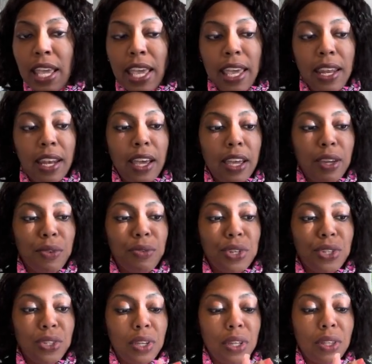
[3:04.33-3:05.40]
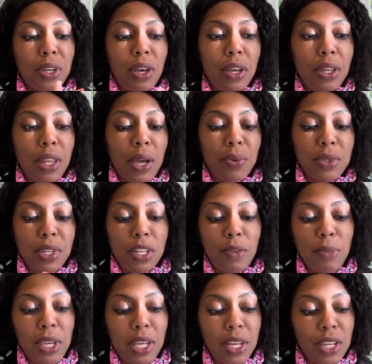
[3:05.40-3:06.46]
And I originally thought that was going to
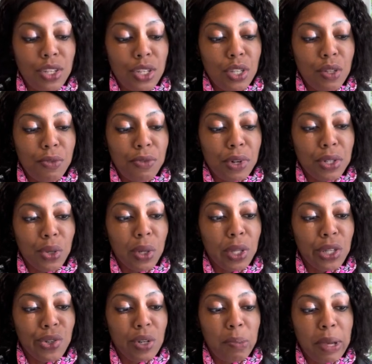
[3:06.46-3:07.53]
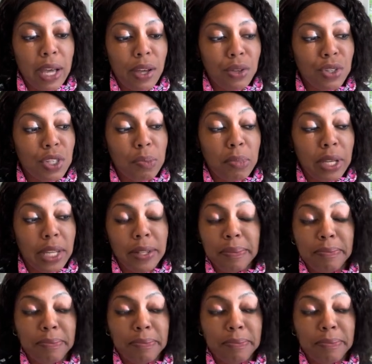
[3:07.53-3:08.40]
be an issue for a toiletry pouch, but